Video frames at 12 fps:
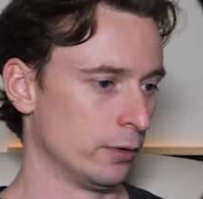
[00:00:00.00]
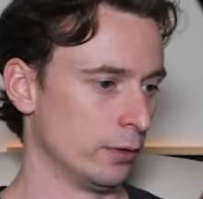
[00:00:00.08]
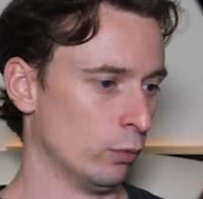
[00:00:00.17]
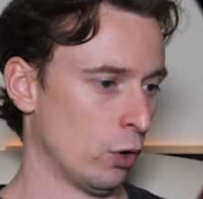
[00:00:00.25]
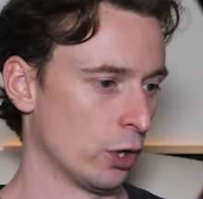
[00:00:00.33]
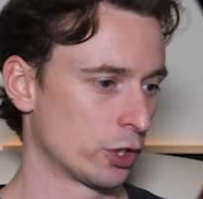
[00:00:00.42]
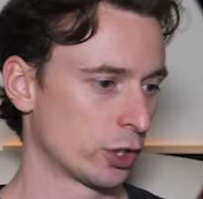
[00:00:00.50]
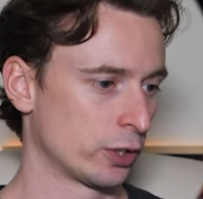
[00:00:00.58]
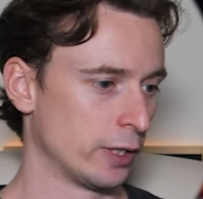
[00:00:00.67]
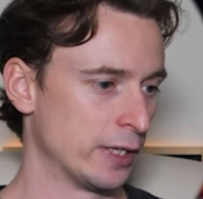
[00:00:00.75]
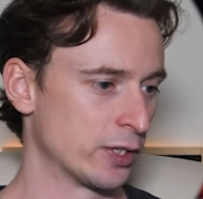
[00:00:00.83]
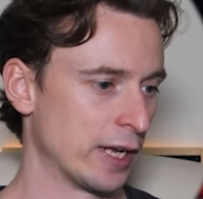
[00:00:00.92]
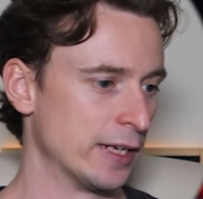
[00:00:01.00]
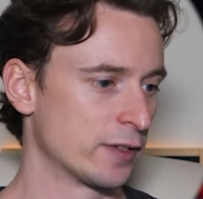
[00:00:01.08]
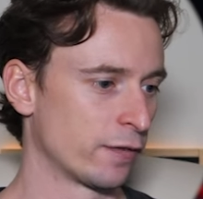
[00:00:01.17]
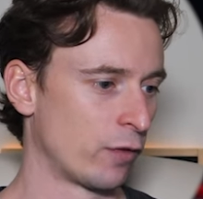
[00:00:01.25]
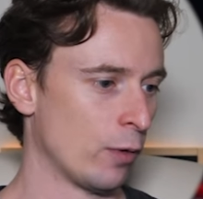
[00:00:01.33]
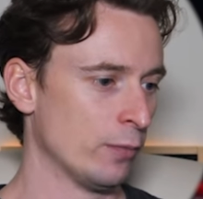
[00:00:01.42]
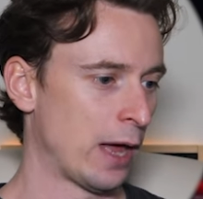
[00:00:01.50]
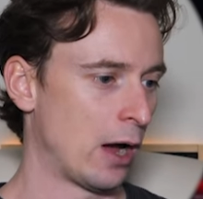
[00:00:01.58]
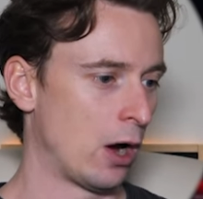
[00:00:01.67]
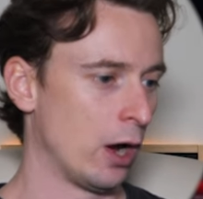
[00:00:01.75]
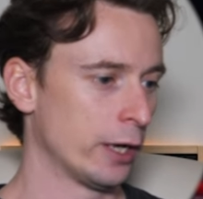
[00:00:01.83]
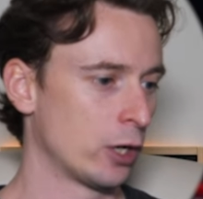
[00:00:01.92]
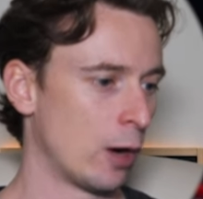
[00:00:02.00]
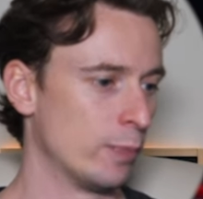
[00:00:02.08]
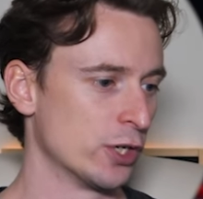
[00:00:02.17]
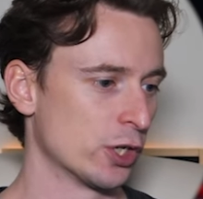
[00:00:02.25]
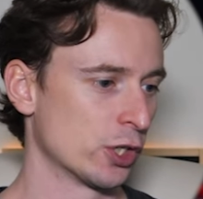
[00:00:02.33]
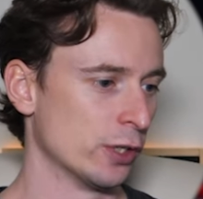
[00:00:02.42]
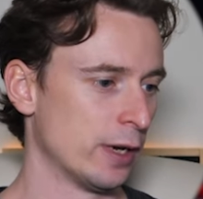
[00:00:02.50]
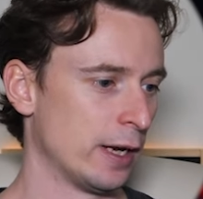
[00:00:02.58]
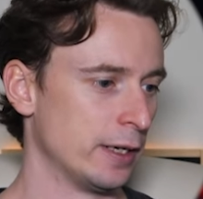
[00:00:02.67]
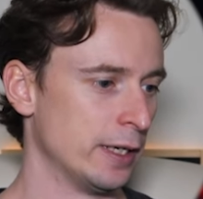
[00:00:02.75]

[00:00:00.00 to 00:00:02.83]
you watch, it's from that high guard position,